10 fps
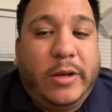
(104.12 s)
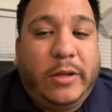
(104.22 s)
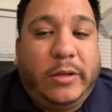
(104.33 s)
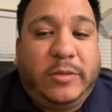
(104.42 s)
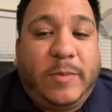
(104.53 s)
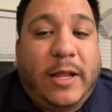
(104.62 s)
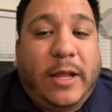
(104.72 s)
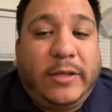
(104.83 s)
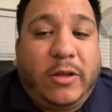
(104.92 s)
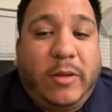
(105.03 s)
the
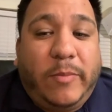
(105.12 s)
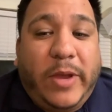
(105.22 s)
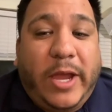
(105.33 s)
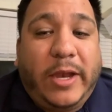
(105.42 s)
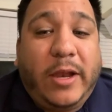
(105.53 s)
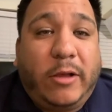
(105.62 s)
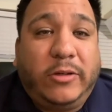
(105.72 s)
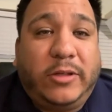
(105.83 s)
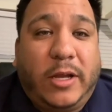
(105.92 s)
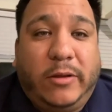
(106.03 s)
spotlight's on the band, I'll
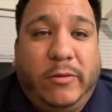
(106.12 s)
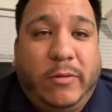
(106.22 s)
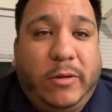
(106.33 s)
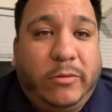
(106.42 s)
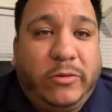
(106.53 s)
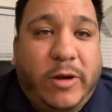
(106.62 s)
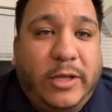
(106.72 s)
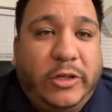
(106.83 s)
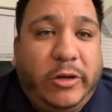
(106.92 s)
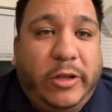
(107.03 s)
just kind of do a little
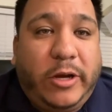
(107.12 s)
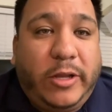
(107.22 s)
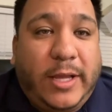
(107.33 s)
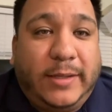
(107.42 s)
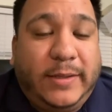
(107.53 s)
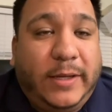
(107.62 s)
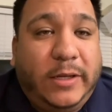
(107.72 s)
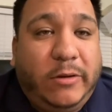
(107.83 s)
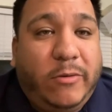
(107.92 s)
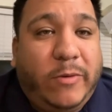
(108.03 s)
scratch here or there, and that's it.
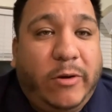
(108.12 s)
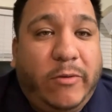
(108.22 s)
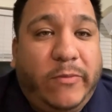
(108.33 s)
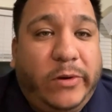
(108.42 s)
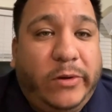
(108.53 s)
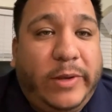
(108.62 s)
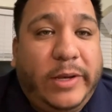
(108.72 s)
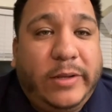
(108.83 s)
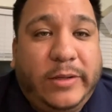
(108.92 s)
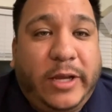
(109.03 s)
You don't want to overdo it.
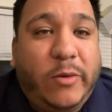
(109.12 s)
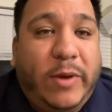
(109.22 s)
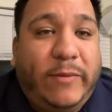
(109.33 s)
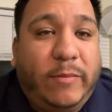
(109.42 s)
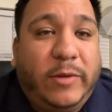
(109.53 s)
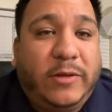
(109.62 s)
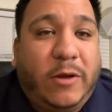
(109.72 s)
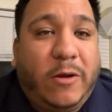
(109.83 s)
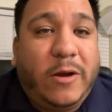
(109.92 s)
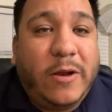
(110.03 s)
Take away from the song.